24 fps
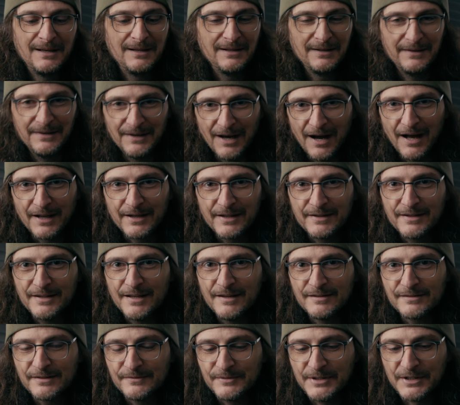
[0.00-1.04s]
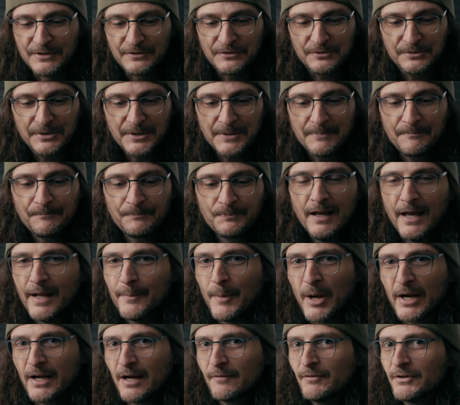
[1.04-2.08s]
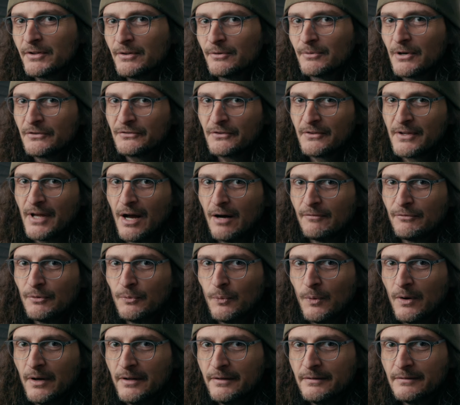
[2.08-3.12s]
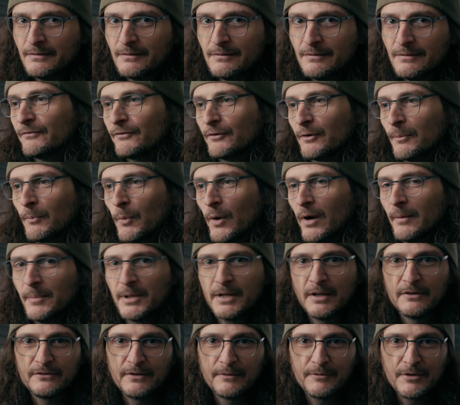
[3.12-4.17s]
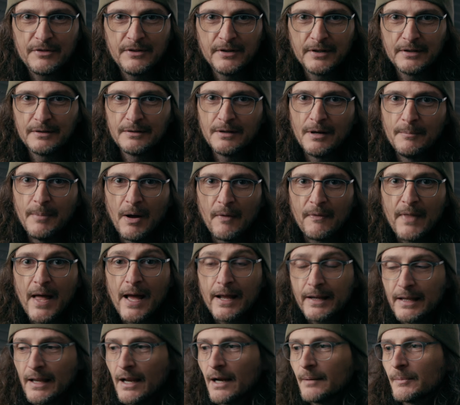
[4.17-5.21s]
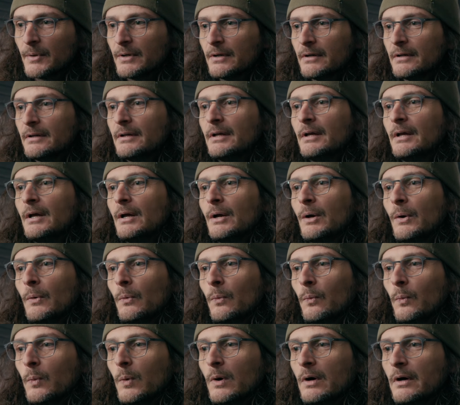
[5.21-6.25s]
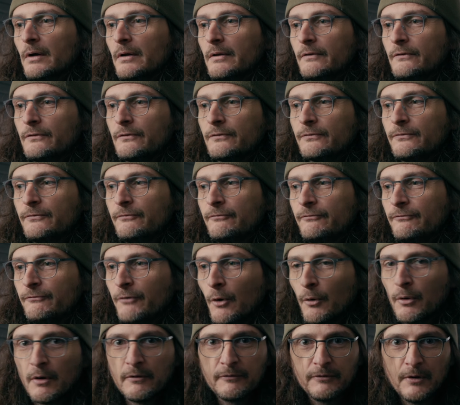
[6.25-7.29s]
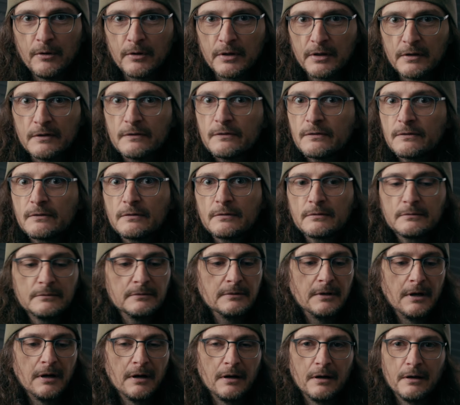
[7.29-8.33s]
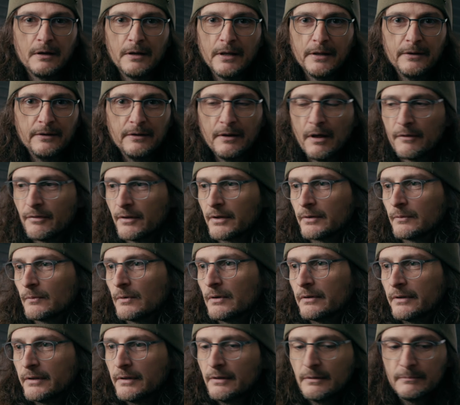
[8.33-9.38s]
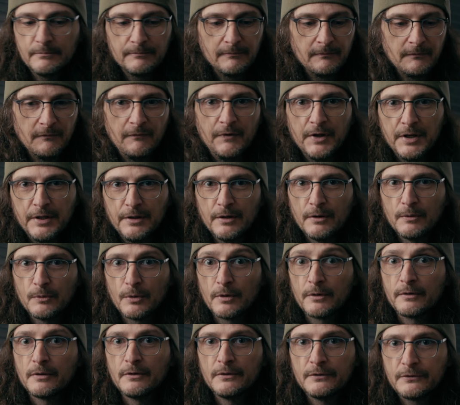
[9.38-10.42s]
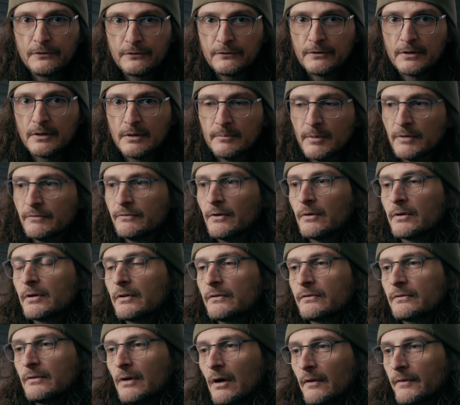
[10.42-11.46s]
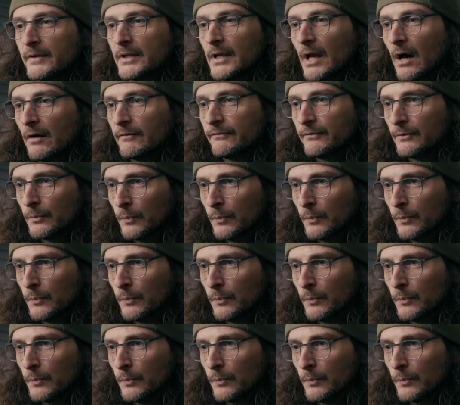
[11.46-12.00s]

not in the A7S III. And I'm not covering the rest of the Alpha One firmware because everything about that camera was photo focused and nothing really video or cinema focused on the Alpha